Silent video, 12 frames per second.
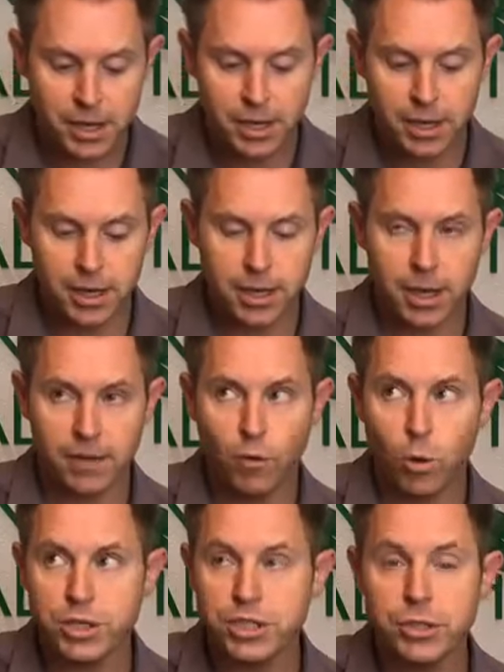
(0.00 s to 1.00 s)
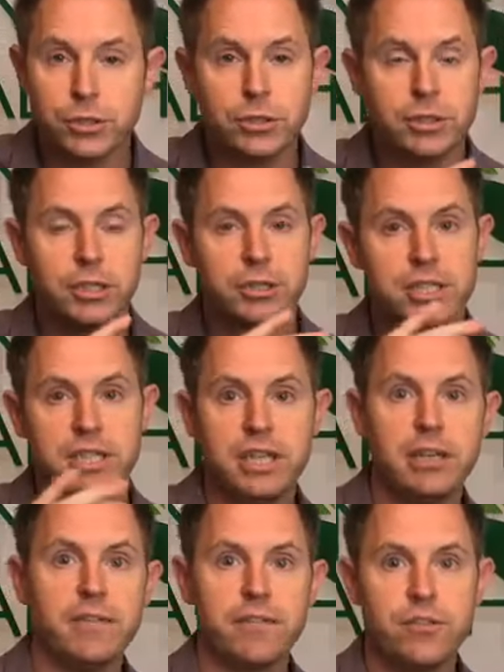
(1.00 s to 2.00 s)
Of course, your
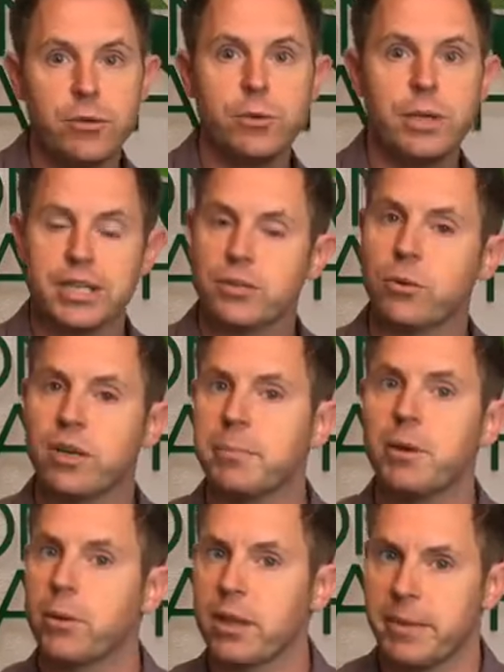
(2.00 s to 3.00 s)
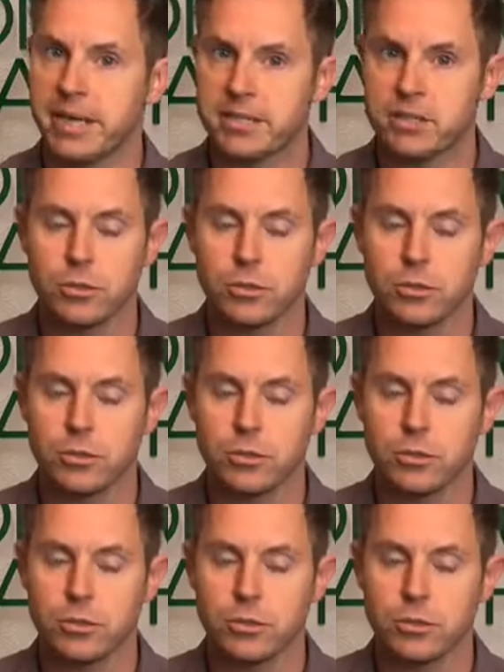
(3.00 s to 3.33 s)
seafood is going to be one of the best.